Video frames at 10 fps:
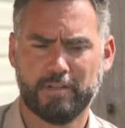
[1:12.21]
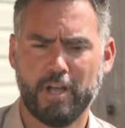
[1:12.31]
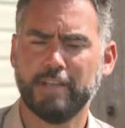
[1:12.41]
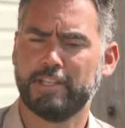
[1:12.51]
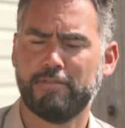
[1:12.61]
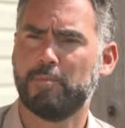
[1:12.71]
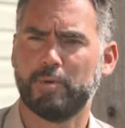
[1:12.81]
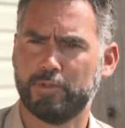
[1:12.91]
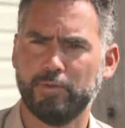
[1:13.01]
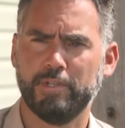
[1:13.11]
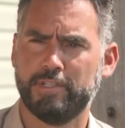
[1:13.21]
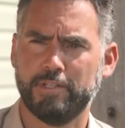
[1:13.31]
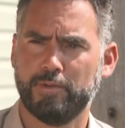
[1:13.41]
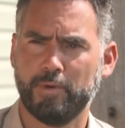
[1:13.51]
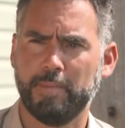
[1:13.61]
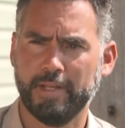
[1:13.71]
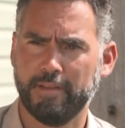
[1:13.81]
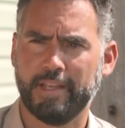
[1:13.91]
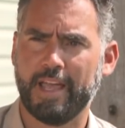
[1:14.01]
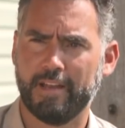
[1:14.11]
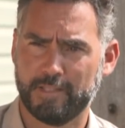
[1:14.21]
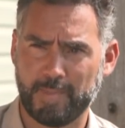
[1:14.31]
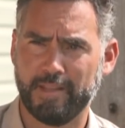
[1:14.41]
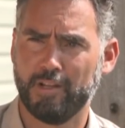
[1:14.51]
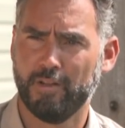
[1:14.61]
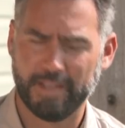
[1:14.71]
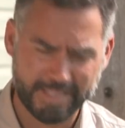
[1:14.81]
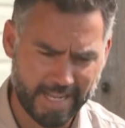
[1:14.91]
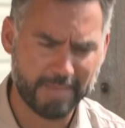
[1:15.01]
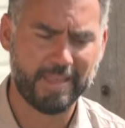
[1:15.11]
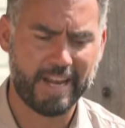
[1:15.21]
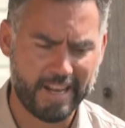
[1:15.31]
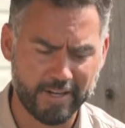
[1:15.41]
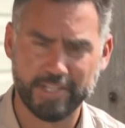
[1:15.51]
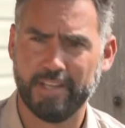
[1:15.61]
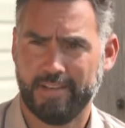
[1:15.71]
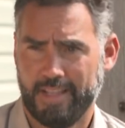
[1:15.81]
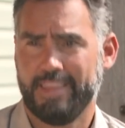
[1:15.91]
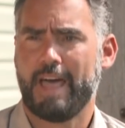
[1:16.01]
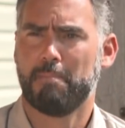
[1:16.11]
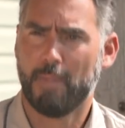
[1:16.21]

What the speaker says: a cost of opportunity to rebuilding and spending all that time, that energy, and that